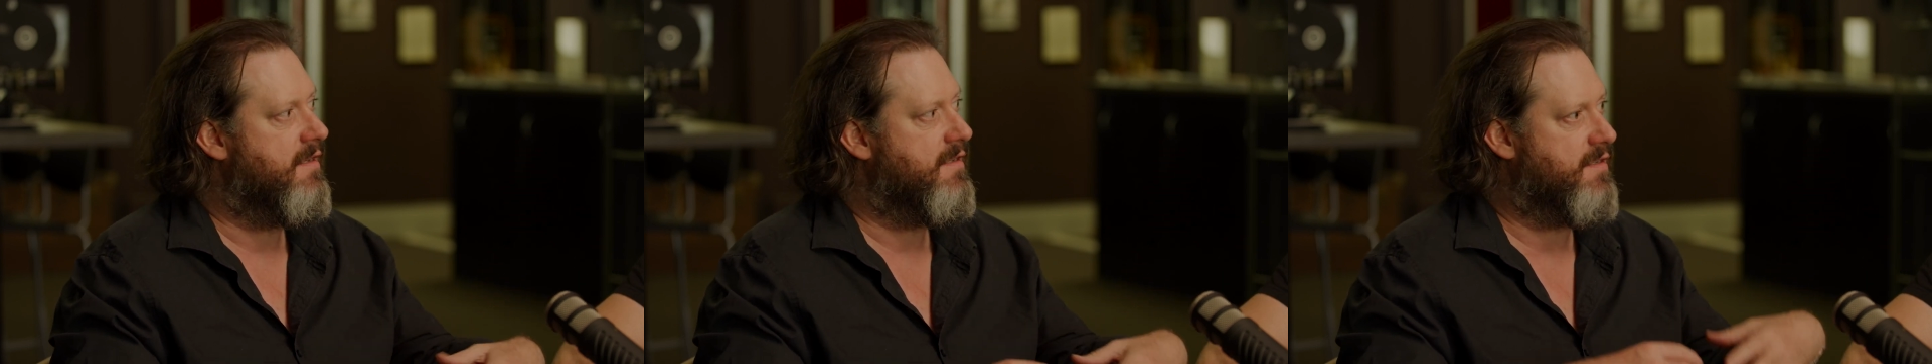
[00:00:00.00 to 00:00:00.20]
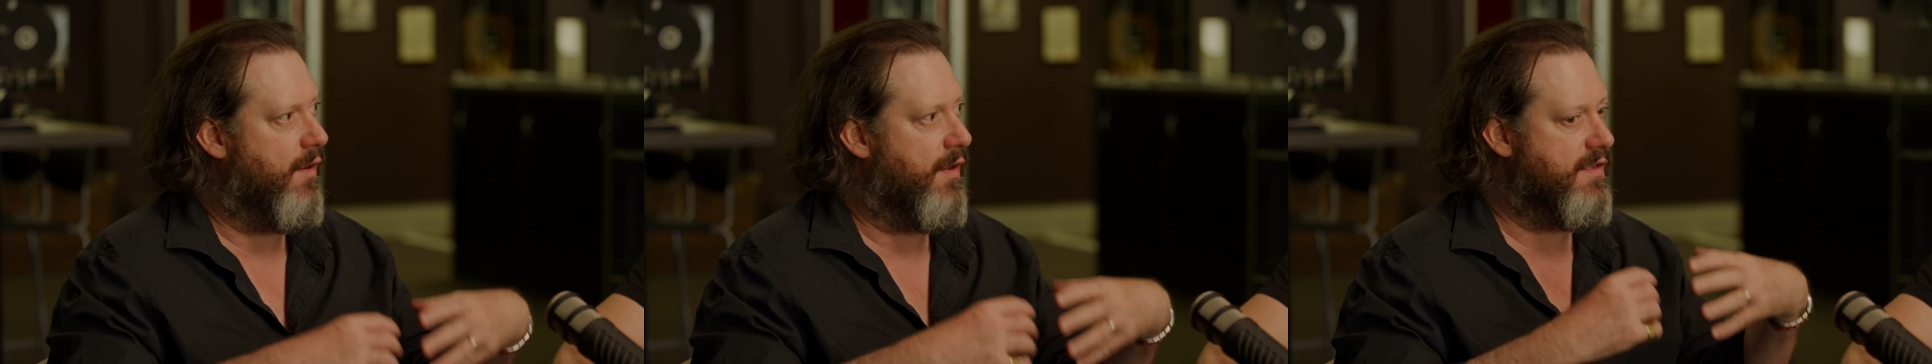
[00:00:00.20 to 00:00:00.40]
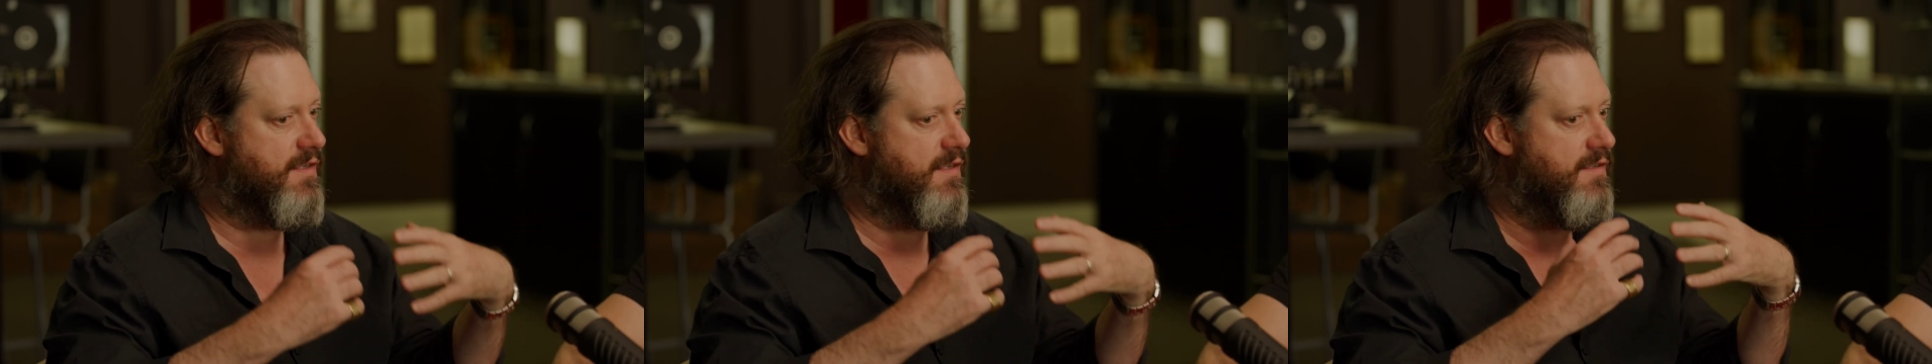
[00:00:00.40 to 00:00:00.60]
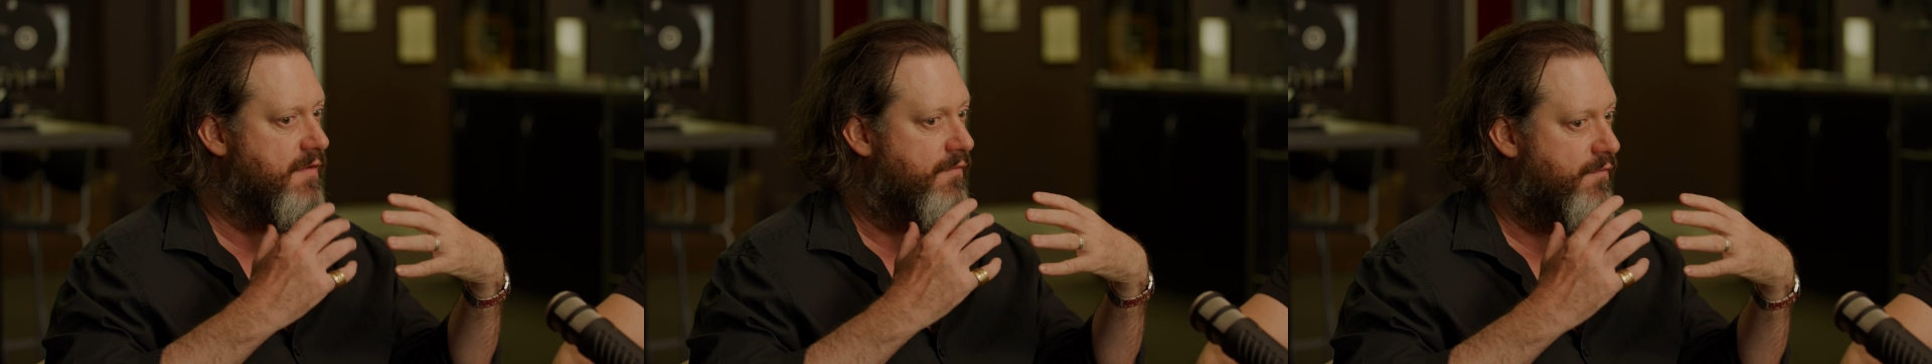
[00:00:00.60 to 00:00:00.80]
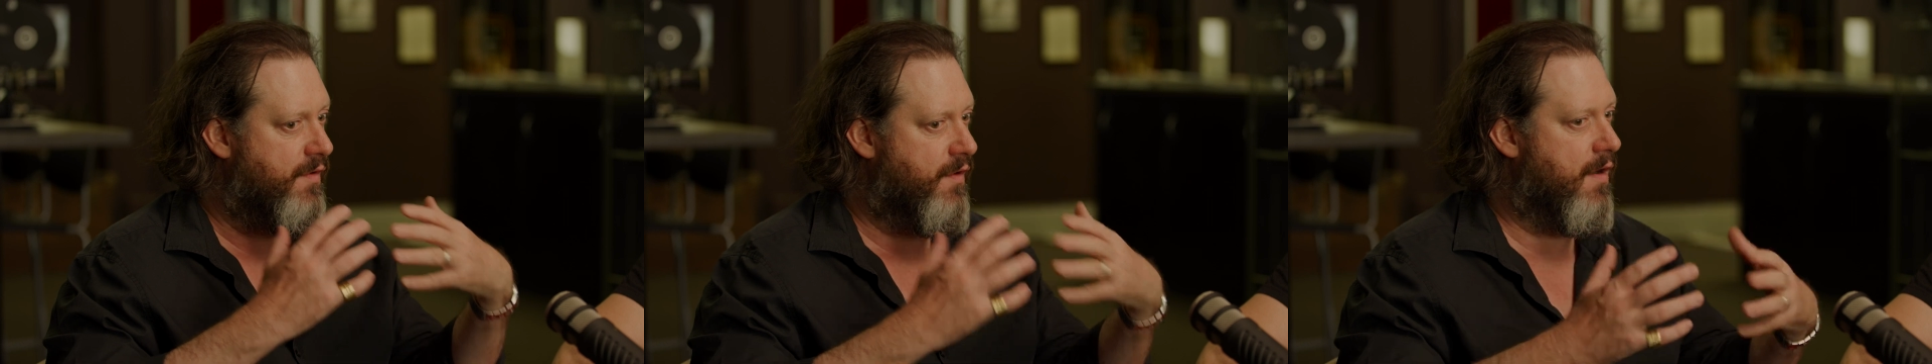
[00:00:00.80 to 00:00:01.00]
so it's a
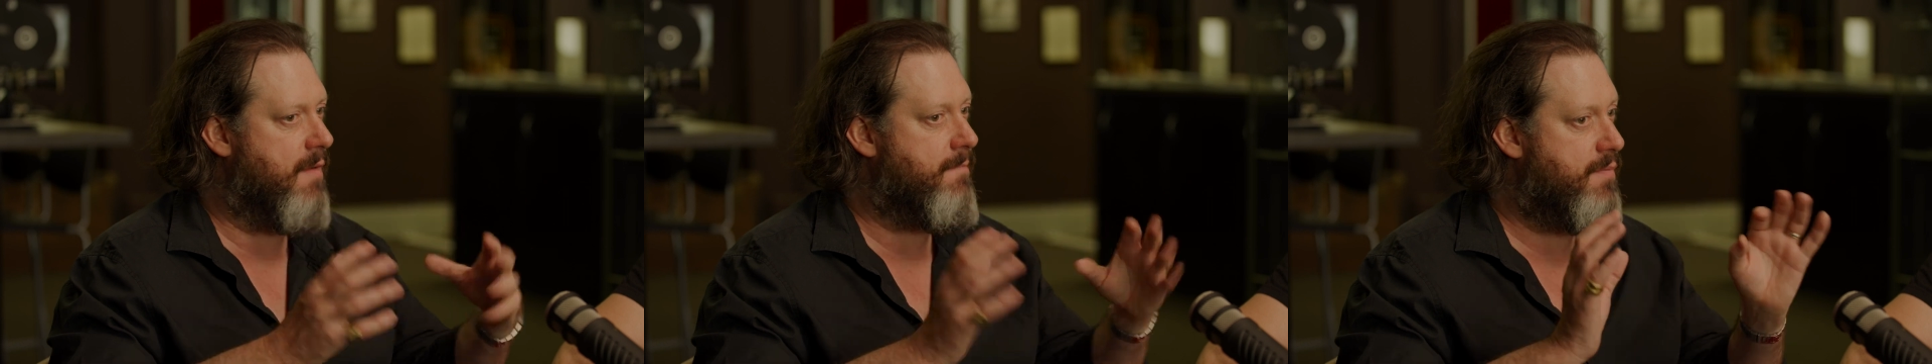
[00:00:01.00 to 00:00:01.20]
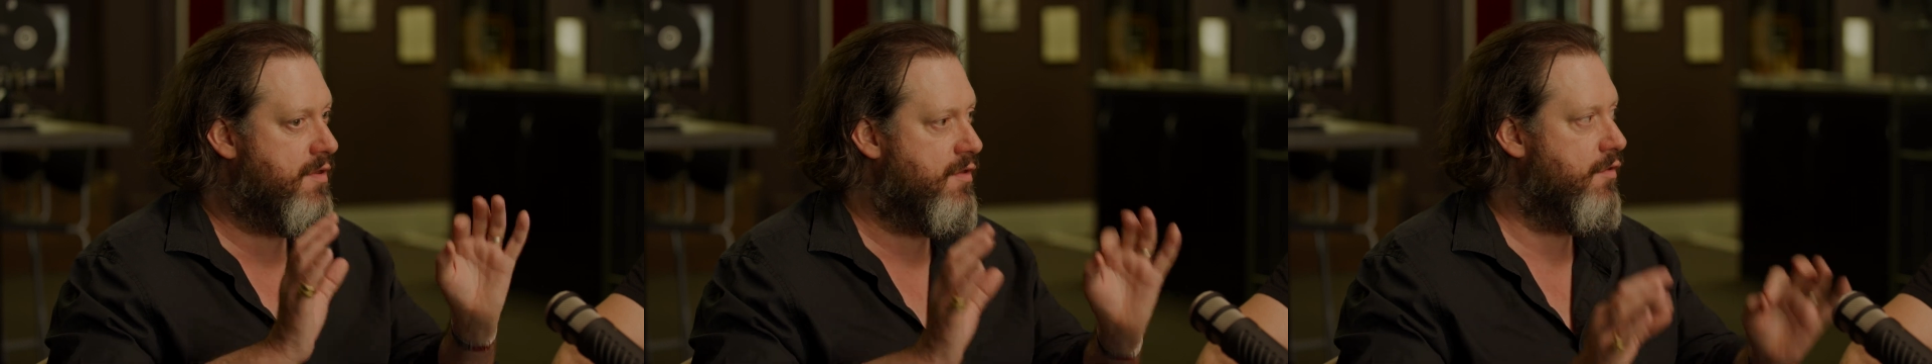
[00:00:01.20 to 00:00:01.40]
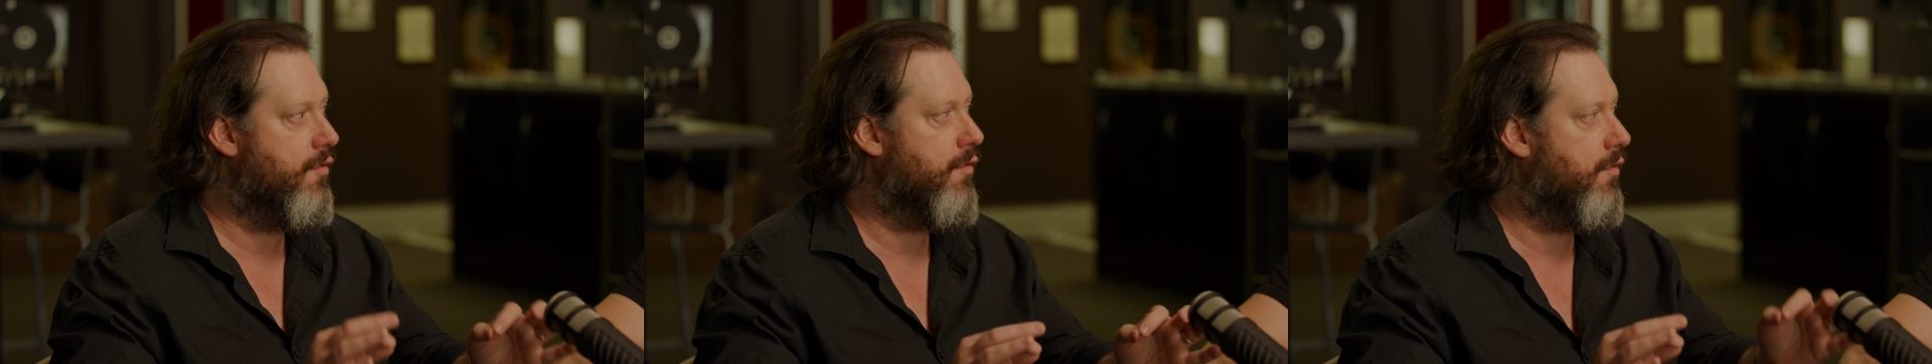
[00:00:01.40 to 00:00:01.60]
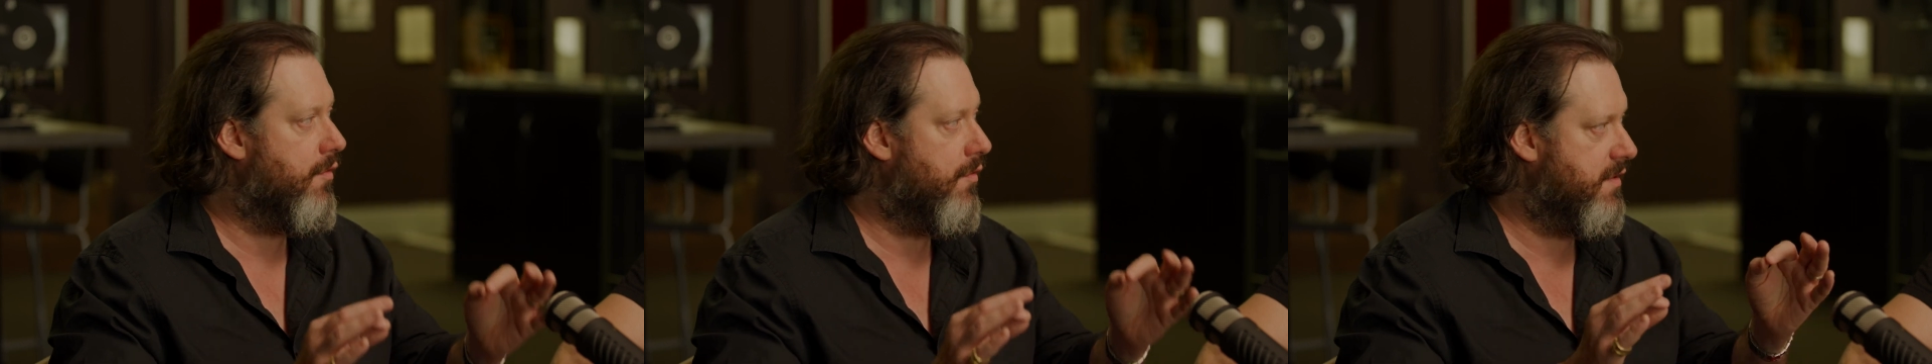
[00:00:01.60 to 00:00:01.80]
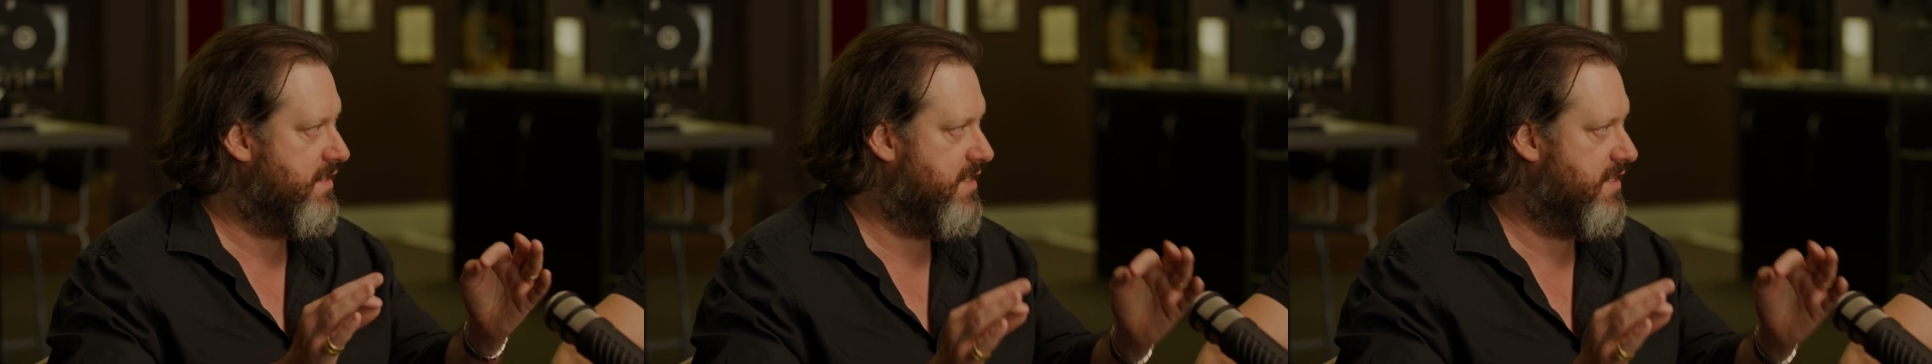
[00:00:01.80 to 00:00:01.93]
very pure